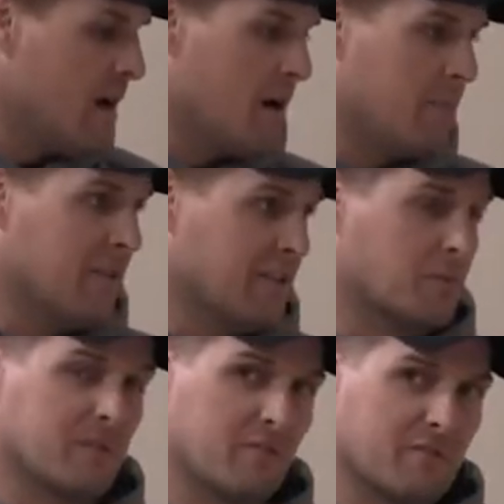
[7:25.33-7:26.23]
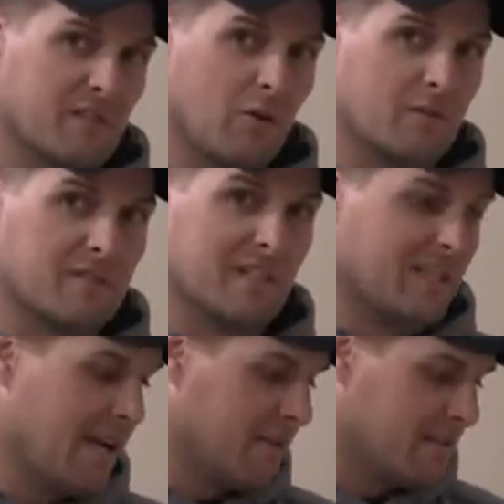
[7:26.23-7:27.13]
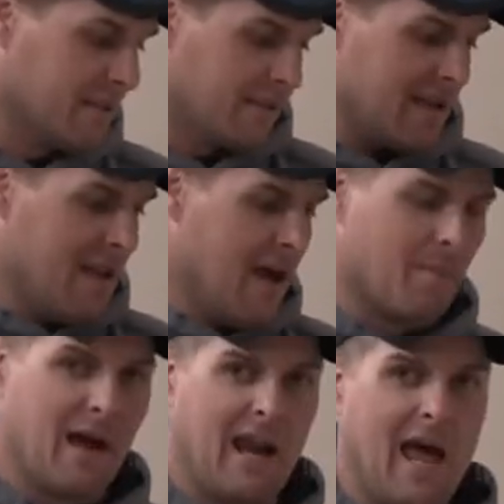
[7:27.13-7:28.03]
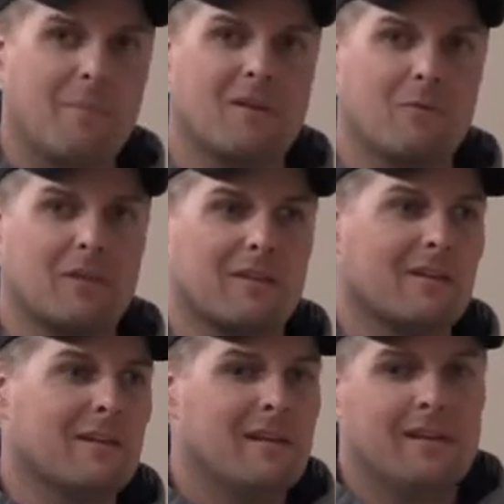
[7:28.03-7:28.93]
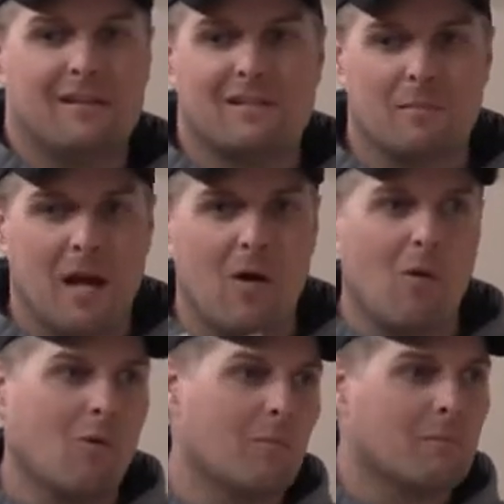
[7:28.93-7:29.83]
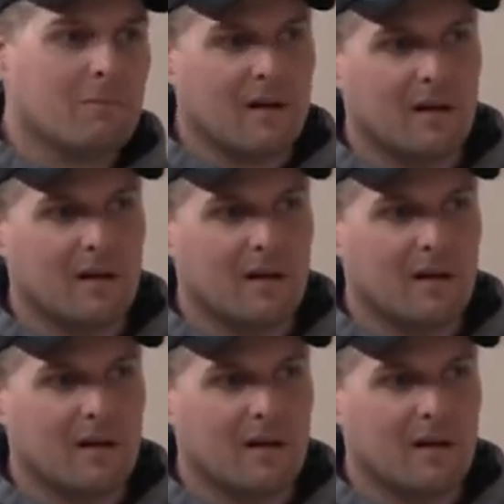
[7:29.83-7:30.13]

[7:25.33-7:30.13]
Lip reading: But this was the result of sitting out in the sun. I'm not happy with it. It's in my home.